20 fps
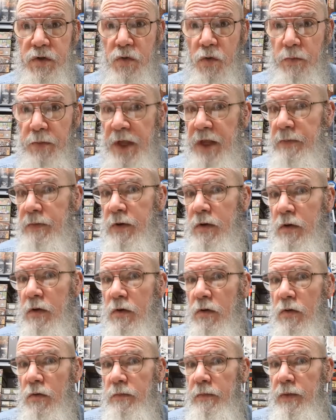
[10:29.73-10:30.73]
or
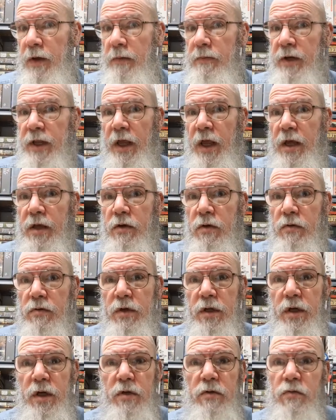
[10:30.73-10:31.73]
people or
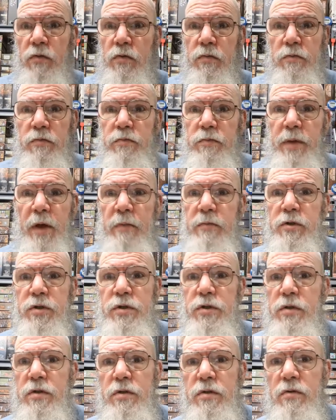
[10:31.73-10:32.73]

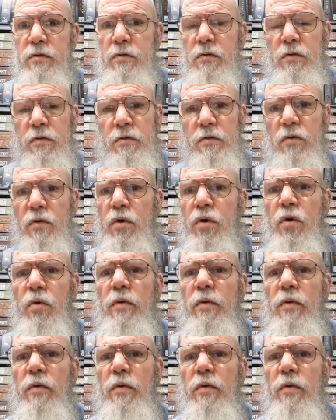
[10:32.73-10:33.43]
publishers or